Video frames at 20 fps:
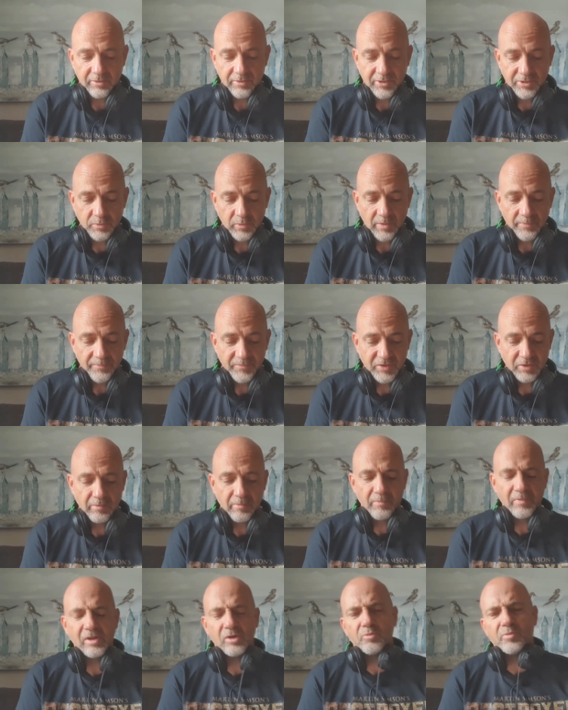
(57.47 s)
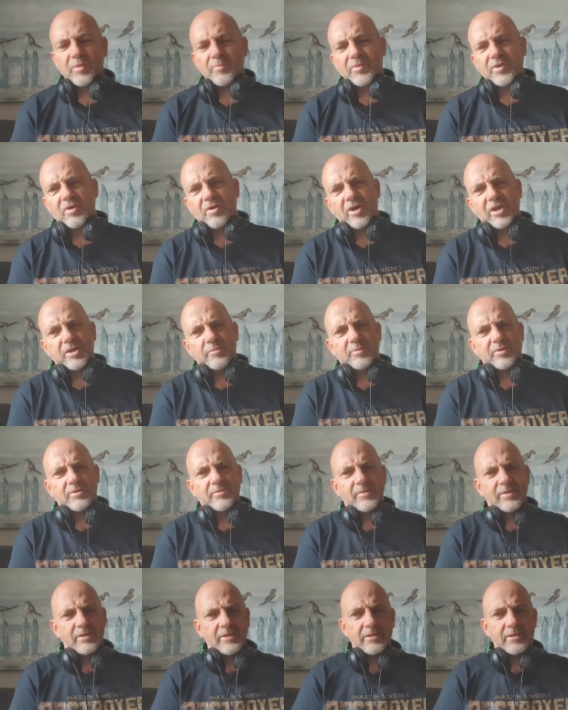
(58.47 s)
this one. So I'm a little bit behind, but